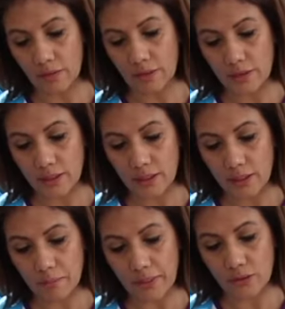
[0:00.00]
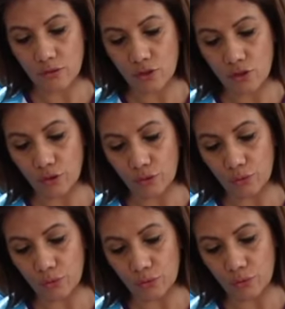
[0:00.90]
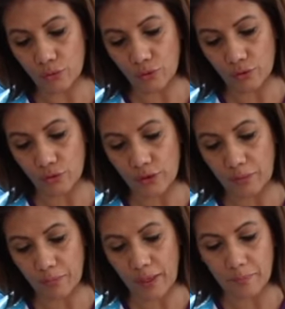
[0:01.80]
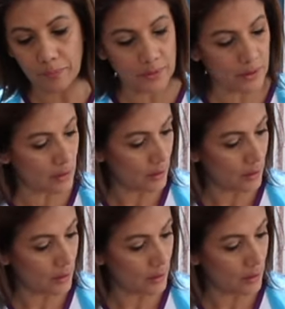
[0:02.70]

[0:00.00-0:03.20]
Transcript: okay take about two or three pumps